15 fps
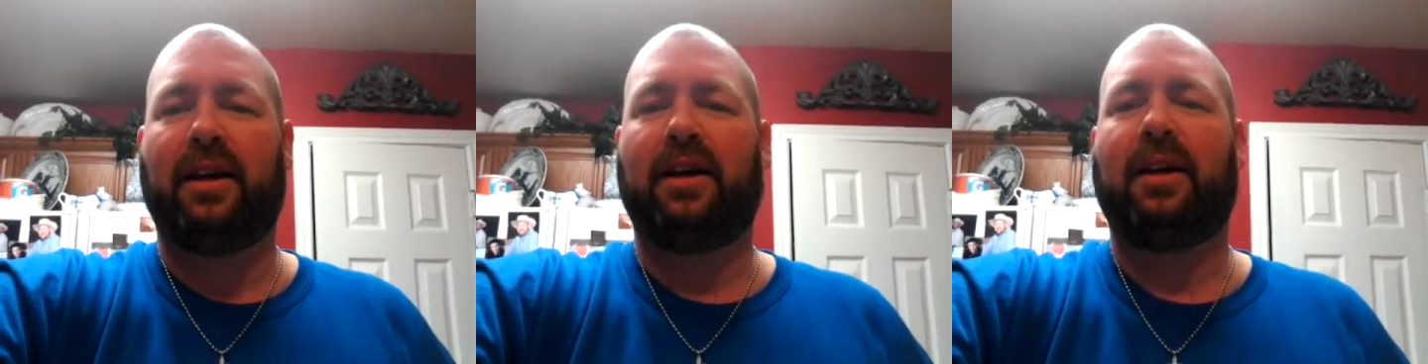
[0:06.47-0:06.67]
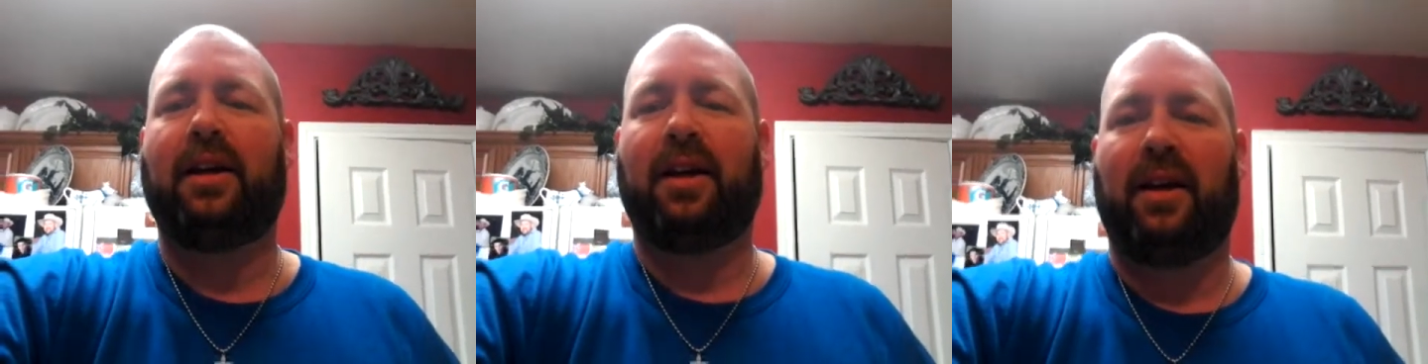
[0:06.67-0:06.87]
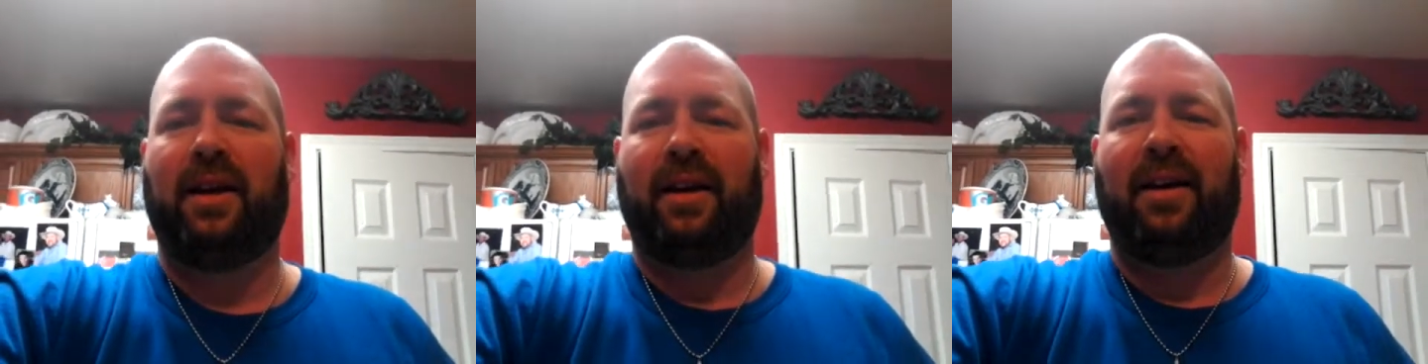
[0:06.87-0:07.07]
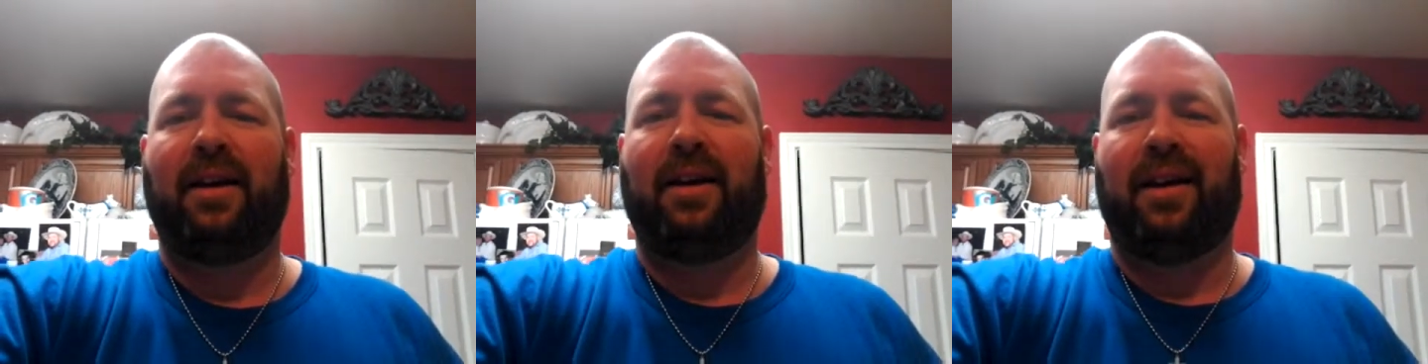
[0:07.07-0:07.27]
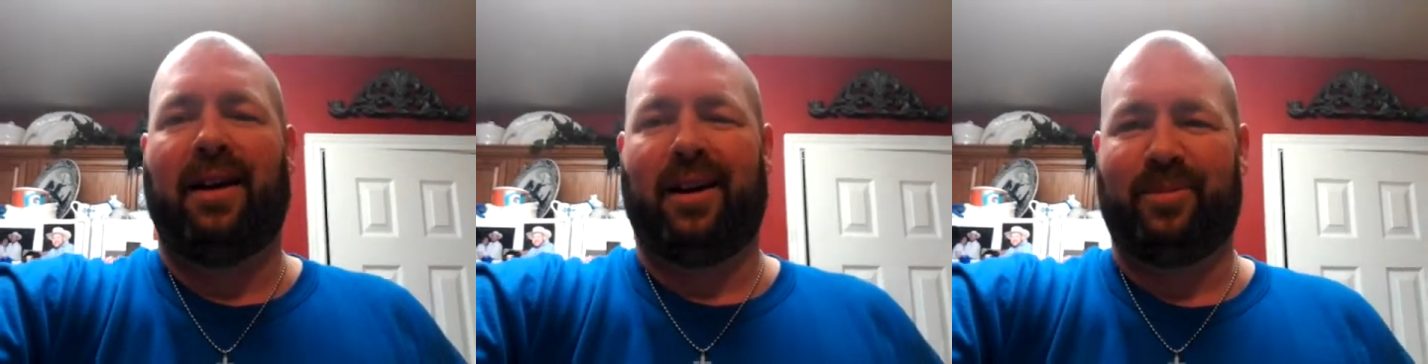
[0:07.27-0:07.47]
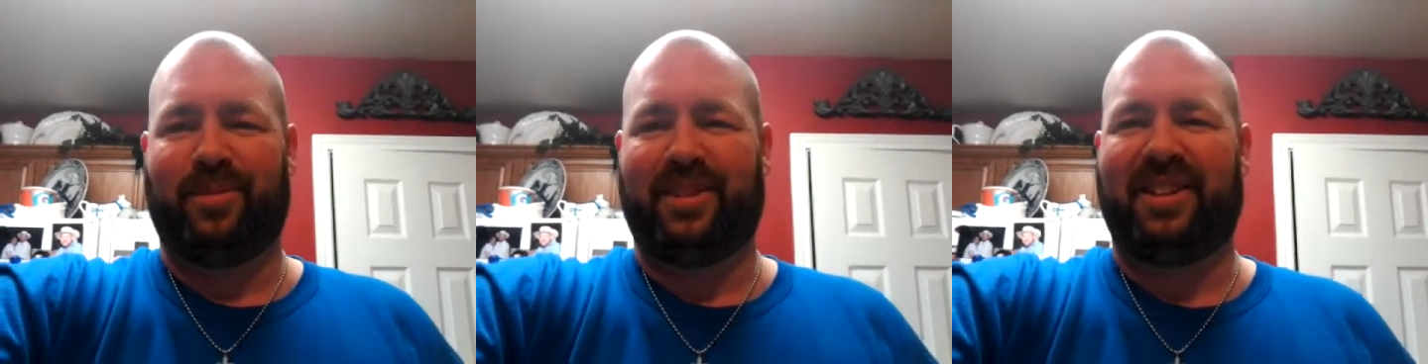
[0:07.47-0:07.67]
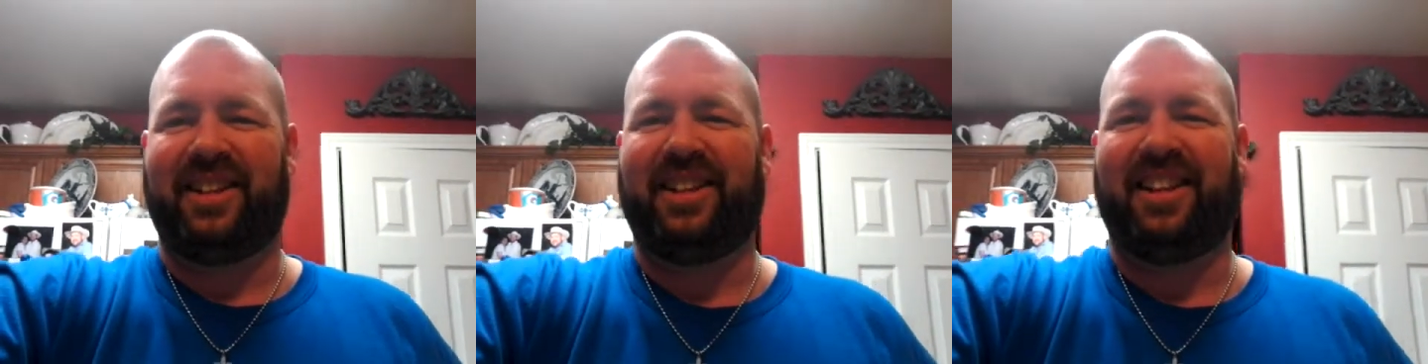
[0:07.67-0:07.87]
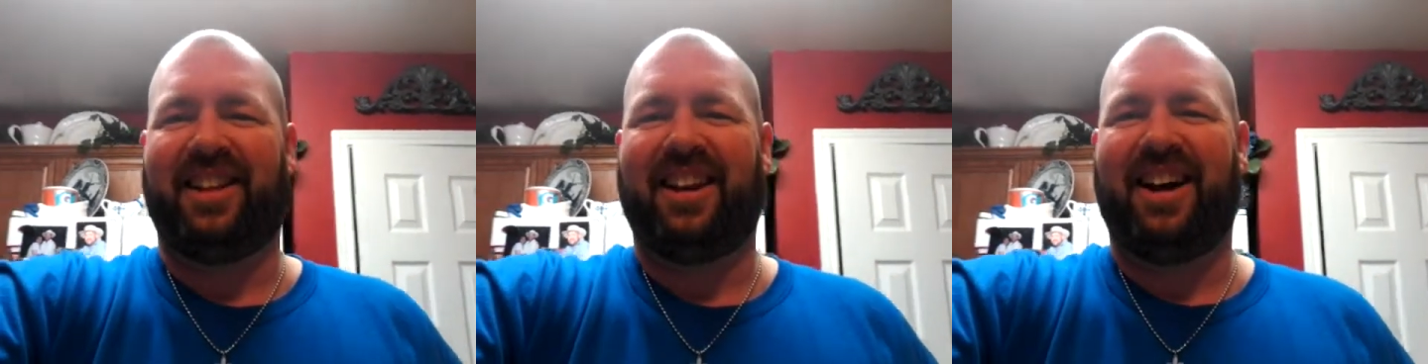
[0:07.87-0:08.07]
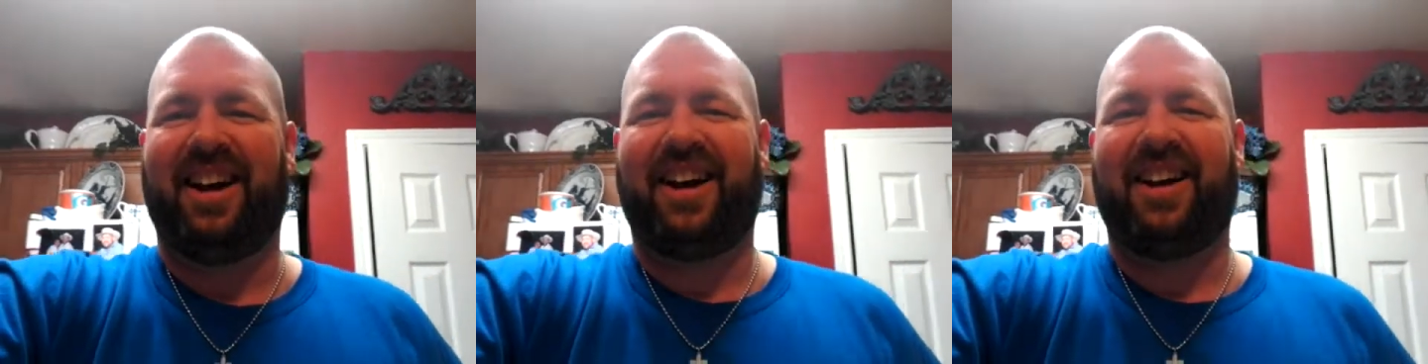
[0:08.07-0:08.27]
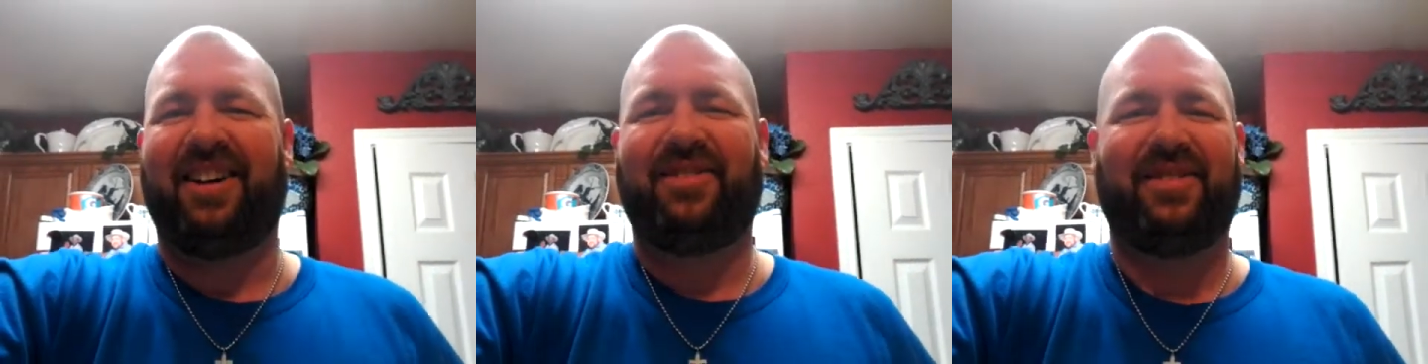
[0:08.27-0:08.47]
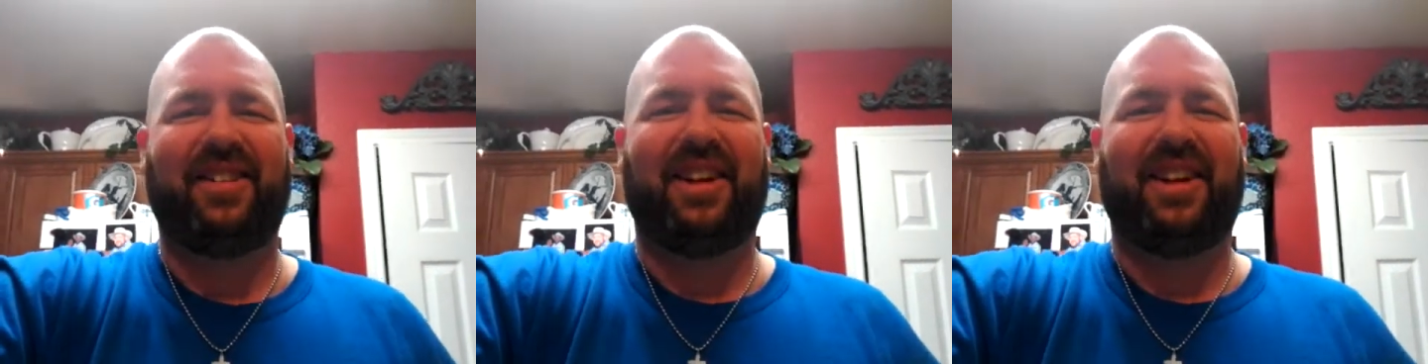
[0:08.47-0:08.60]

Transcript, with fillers: and I'm still alive.